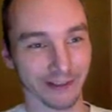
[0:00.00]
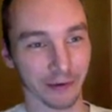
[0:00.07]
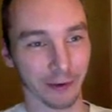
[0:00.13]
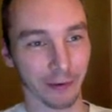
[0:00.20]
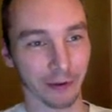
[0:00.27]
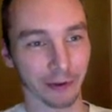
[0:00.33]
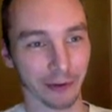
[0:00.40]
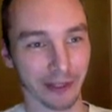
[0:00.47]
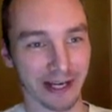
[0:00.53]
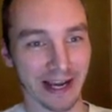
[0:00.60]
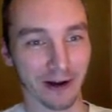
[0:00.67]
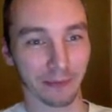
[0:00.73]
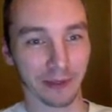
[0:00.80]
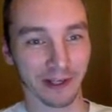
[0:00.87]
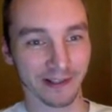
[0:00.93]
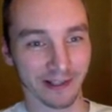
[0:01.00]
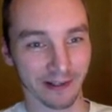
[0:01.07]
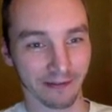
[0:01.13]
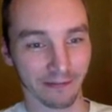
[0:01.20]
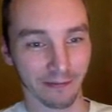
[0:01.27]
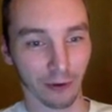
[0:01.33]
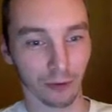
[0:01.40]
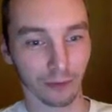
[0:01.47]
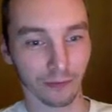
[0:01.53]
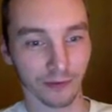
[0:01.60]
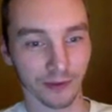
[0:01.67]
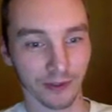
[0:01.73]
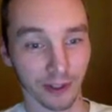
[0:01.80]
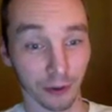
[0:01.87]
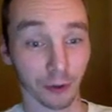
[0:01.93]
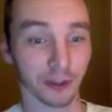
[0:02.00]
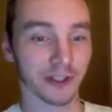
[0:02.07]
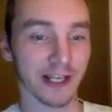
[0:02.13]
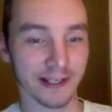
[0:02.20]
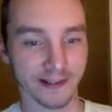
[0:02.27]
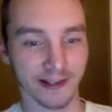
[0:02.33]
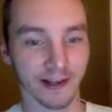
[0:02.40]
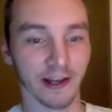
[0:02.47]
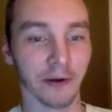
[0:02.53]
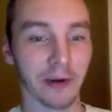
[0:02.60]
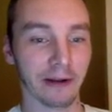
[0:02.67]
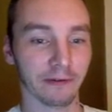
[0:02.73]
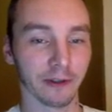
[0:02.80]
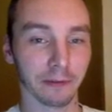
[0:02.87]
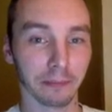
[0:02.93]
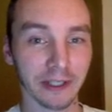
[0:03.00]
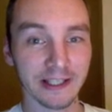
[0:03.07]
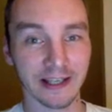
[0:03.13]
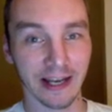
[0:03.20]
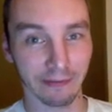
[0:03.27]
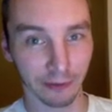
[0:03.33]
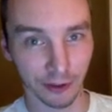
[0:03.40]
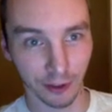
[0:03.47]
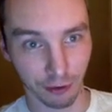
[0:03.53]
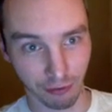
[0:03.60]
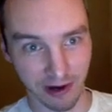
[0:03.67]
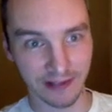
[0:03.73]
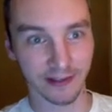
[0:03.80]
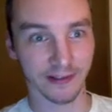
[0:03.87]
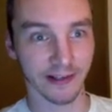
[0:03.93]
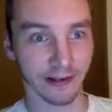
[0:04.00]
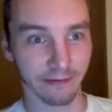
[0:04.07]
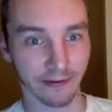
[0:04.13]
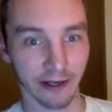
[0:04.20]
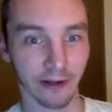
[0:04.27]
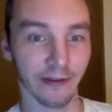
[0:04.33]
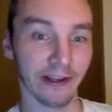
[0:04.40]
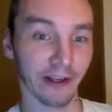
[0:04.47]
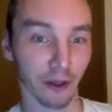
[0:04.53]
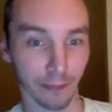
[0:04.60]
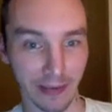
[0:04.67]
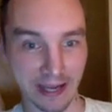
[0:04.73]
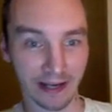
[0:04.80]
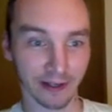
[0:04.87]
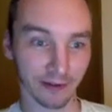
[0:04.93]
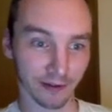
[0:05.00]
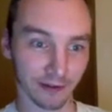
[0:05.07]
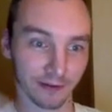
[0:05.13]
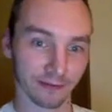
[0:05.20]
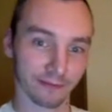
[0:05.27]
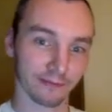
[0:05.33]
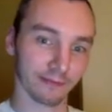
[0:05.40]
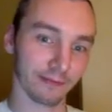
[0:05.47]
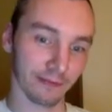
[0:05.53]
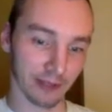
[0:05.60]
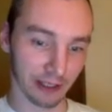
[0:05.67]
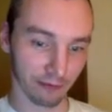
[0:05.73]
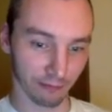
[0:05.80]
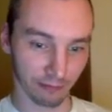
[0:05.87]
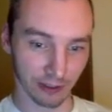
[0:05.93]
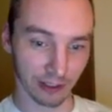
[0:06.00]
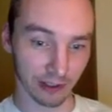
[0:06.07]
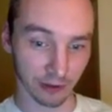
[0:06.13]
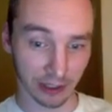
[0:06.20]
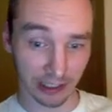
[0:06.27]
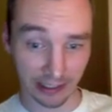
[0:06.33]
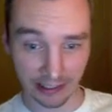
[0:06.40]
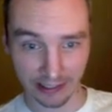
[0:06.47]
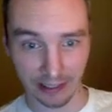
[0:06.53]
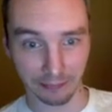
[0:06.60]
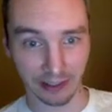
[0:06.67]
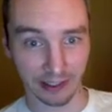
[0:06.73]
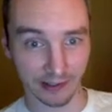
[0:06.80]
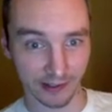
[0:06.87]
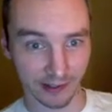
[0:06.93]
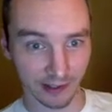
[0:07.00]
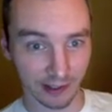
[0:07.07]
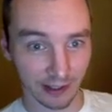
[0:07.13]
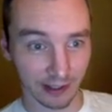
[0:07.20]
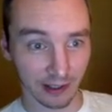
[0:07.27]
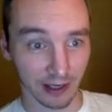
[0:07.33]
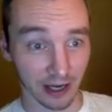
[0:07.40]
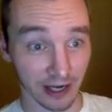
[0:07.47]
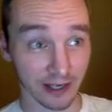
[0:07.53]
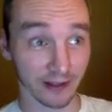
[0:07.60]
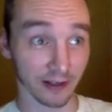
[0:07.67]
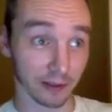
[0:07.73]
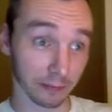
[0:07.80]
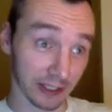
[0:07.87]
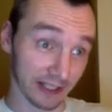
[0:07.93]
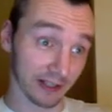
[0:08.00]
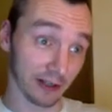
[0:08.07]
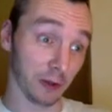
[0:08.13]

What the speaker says: I won't do it now because it involves, in order to test that, I would have to complete a level to create the save file, then go back and redo it, and that means either completing a whole